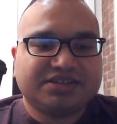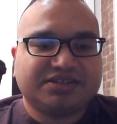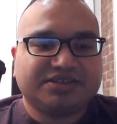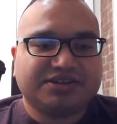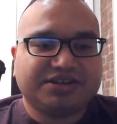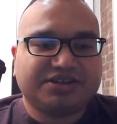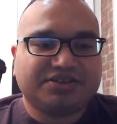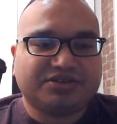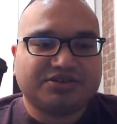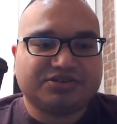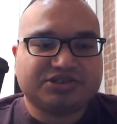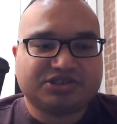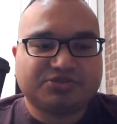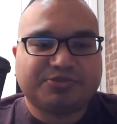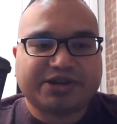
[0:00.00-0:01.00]
they're either
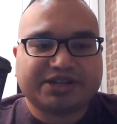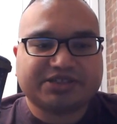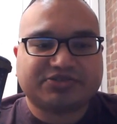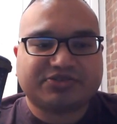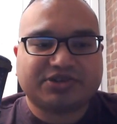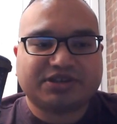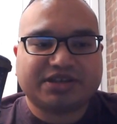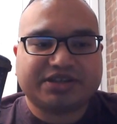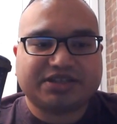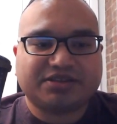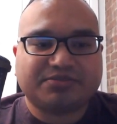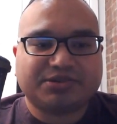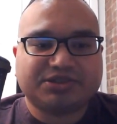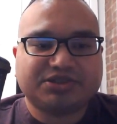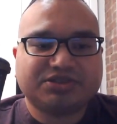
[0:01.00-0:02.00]
super extroverted like a
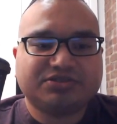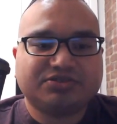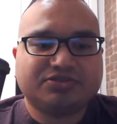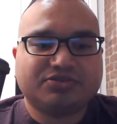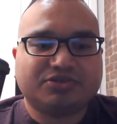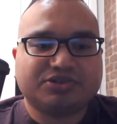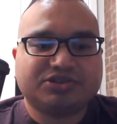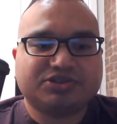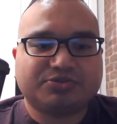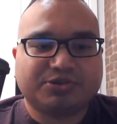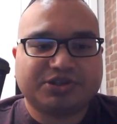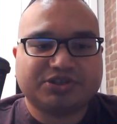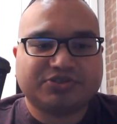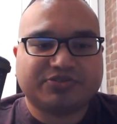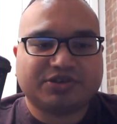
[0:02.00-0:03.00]
number two or super
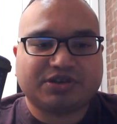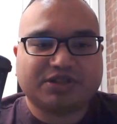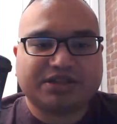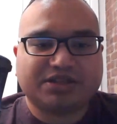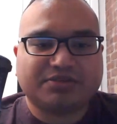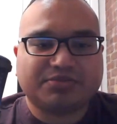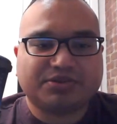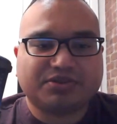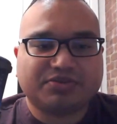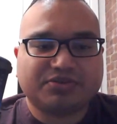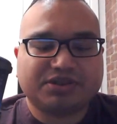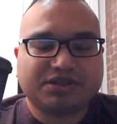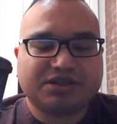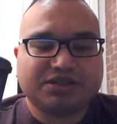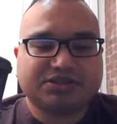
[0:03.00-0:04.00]
introverted like a number
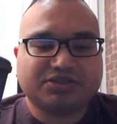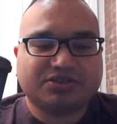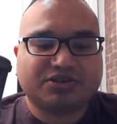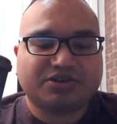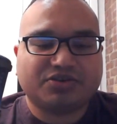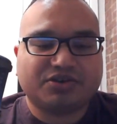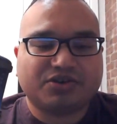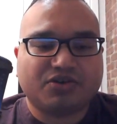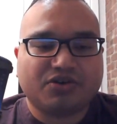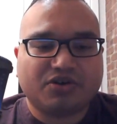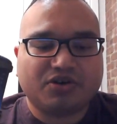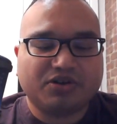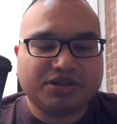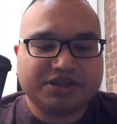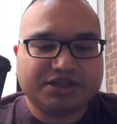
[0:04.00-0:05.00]
three, so they're going
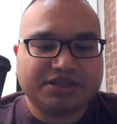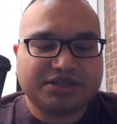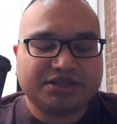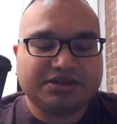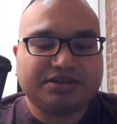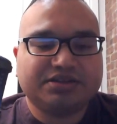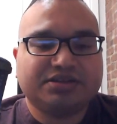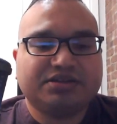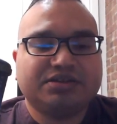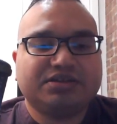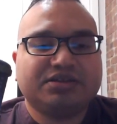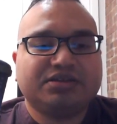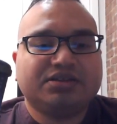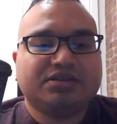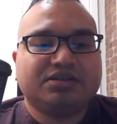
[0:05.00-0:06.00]
all in.
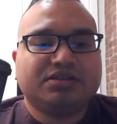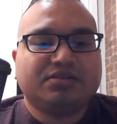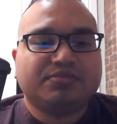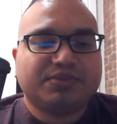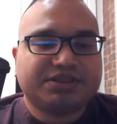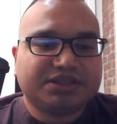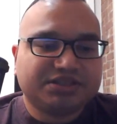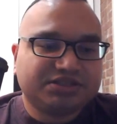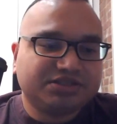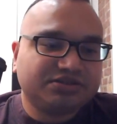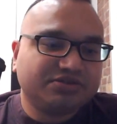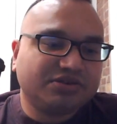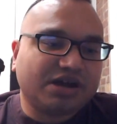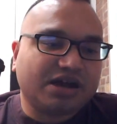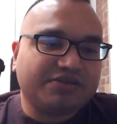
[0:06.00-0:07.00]
But they
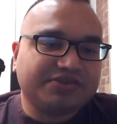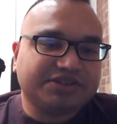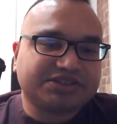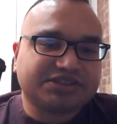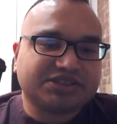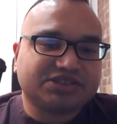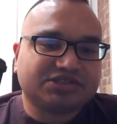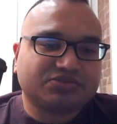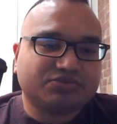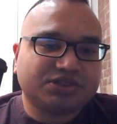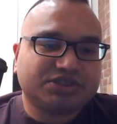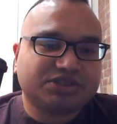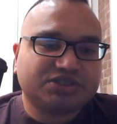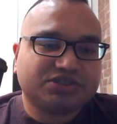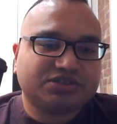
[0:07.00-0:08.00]
do obviously
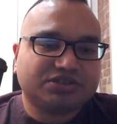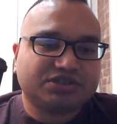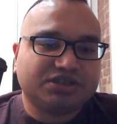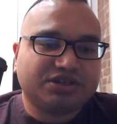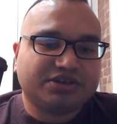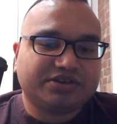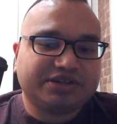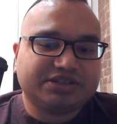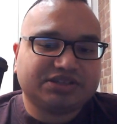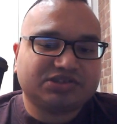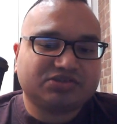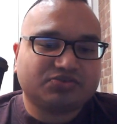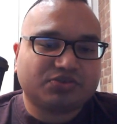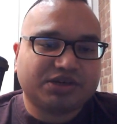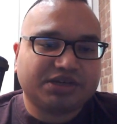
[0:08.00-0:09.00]
switch, and
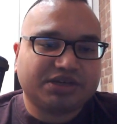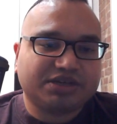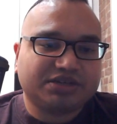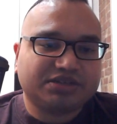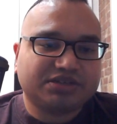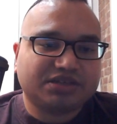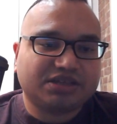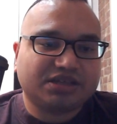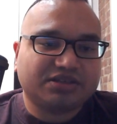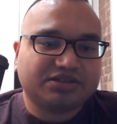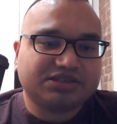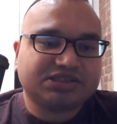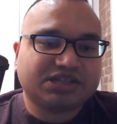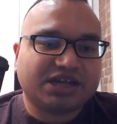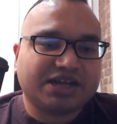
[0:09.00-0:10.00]
swing to the other
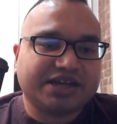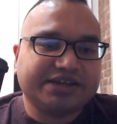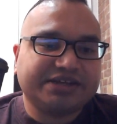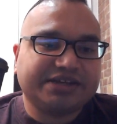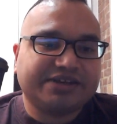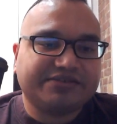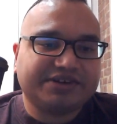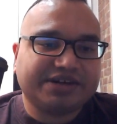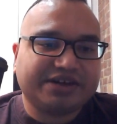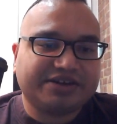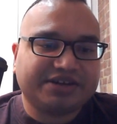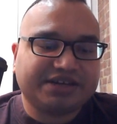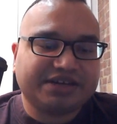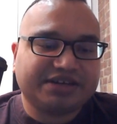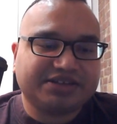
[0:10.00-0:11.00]
side every now and
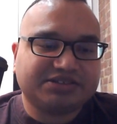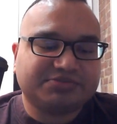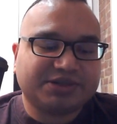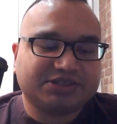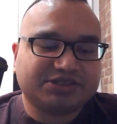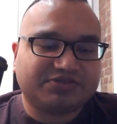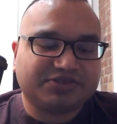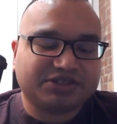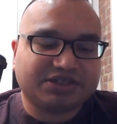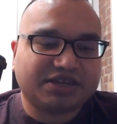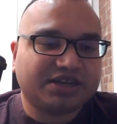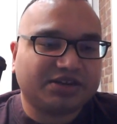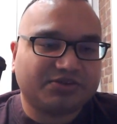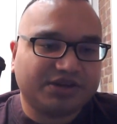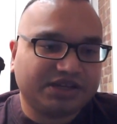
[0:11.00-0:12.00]
again, especially for
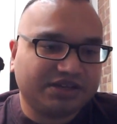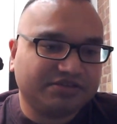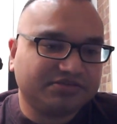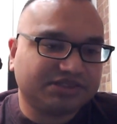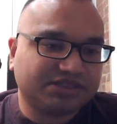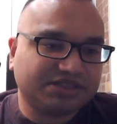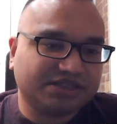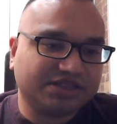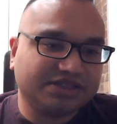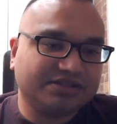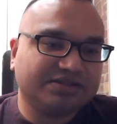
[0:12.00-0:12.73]
tidal waves. And then,